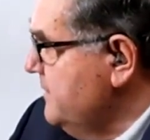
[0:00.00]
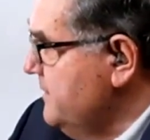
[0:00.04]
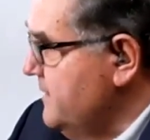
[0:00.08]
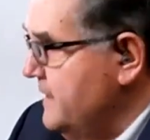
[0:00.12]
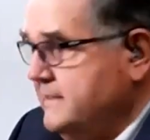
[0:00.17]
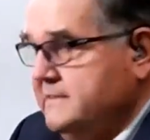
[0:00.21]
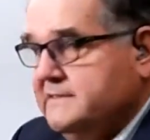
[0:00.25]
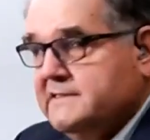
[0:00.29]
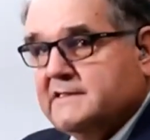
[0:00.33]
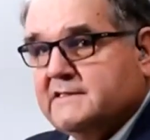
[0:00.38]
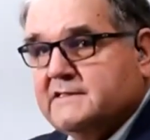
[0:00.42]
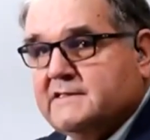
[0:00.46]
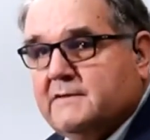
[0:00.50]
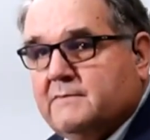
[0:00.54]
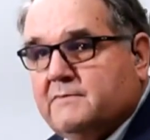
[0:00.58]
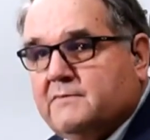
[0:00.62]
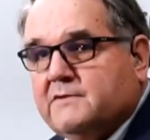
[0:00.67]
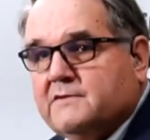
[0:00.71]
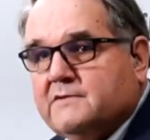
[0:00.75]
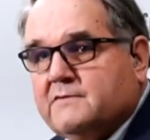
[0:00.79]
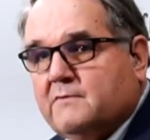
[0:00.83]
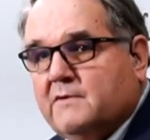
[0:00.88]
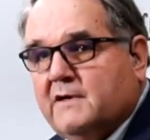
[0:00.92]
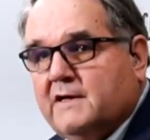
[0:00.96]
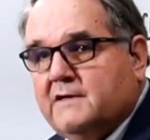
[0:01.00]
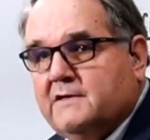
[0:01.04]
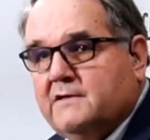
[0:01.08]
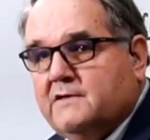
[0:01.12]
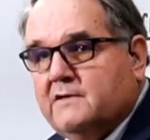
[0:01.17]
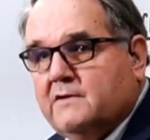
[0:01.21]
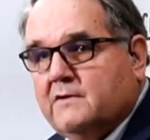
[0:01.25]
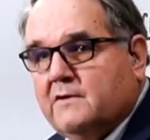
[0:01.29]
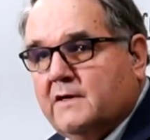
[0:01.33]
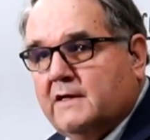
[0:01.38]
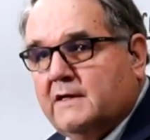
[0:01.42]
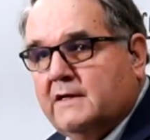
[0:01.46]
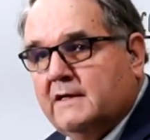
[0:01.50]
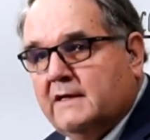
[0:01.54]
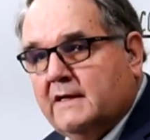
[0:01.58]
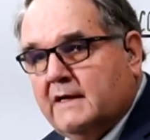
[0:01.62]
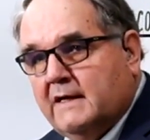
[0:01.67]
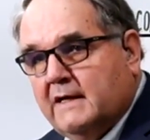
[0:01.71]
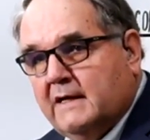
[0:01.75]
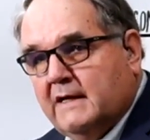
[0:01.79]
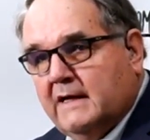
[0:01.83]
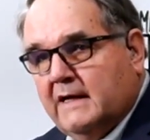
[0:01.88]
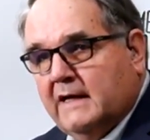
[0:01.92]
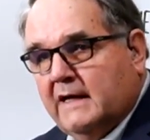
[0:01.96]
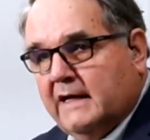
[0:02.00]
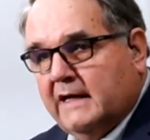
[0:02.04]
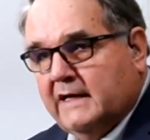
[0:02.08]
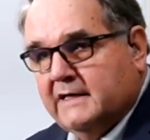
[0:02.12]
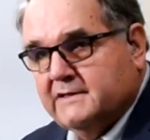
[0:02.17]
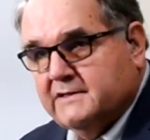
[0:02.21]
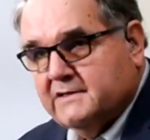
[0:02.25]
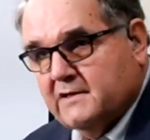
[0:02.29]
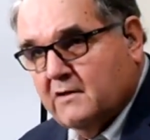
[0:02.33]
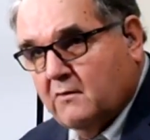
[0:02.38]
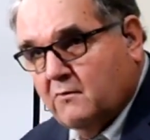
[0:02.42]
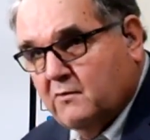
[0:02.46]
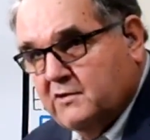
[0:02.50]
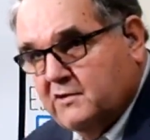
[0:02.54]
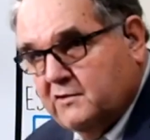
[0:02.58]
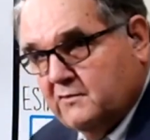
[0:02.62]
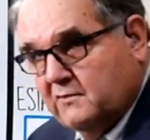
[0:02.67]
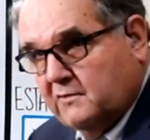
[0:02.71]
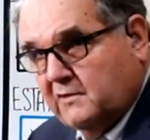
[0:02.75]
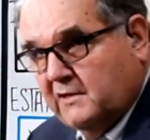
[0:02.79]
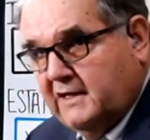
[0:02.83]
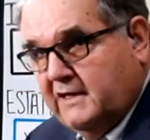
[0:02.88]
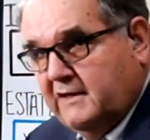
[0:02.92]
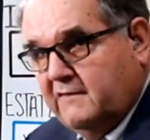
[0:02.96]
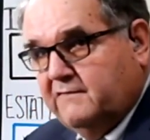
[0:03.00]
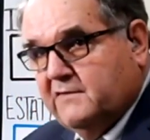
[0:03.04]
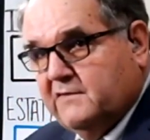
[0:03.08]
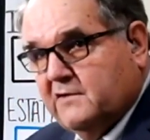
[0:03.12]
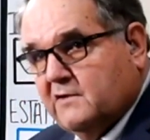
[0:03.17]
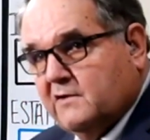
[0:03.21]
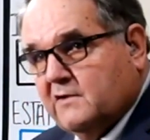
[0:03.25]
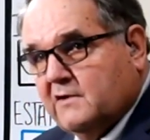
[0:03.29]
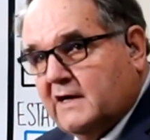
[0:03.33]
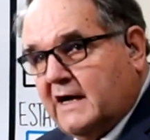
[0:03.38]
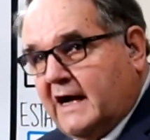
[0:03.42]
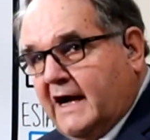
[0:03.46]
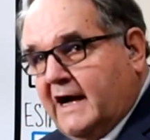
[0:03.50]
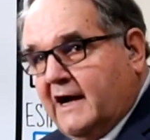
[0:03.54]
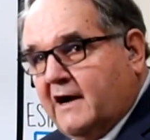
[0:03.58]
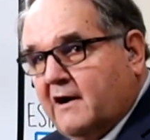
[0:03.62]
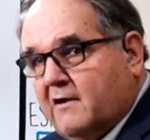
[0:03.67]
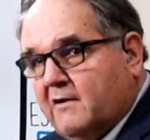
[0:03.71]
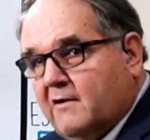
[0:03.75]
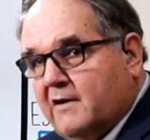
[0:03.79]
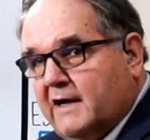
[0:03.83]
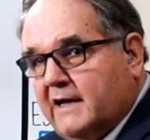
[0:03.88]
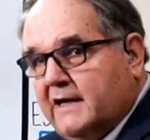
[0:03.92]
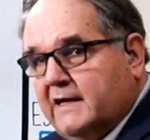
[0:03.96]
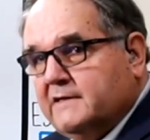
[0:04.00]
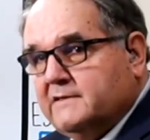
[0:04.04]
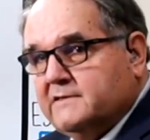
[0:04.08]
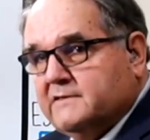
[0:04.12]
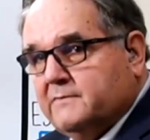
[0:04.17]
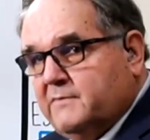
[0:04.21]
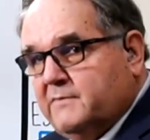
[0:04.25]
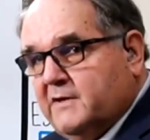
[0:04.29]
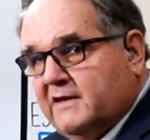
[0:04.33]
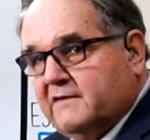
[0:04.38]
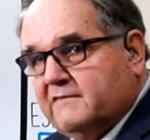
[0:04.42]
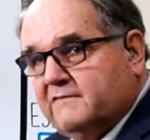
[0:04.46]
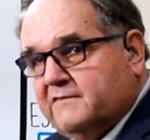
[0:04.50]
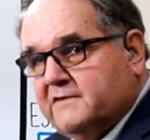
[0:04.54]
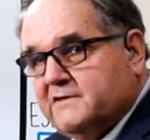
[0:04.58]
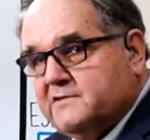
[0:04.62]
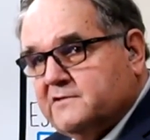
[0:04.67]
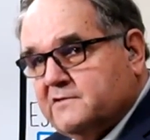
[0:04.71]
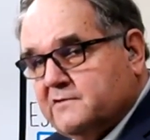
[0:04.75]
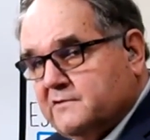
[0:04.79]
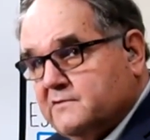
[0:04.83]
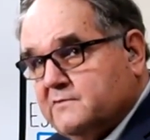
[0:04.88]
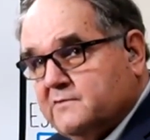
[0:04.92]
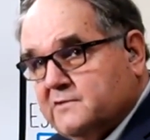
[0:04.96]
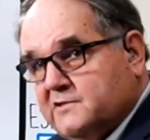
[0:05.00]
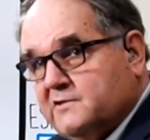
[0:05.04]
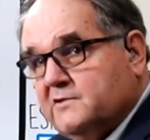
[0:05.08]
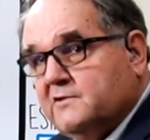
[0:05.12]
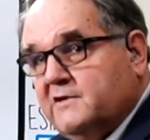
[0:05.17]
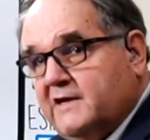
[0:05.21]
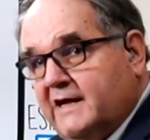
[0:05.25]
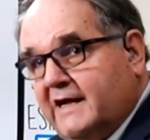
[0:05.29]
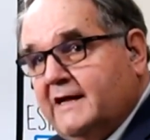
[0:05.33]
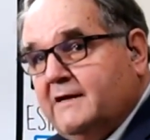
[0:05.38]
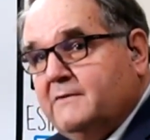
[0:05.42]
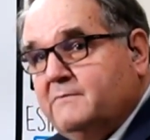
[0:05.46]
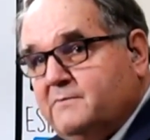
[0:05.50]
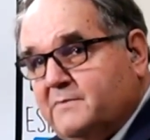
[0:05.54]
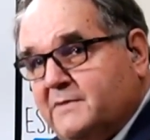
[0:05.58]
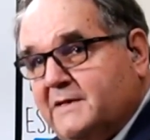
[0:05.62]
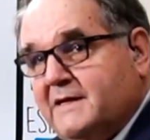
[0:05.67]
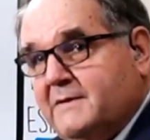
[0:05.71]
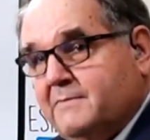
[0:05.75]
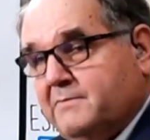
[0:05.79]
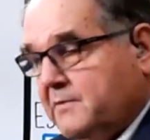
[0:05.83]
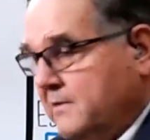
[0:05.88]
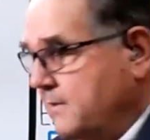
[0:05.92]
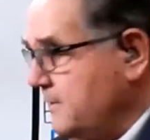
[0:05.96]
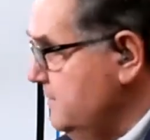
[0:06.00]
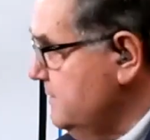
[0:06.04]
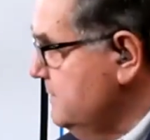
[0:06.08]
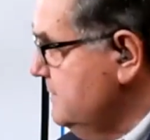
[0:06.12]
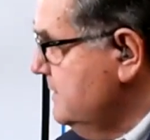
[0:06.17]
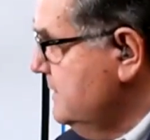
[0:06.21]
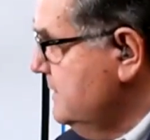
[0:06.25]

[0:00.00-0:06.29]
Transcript: That's the simplest way to do it. And so when you leave your IRA to beneficiaries, which are named people,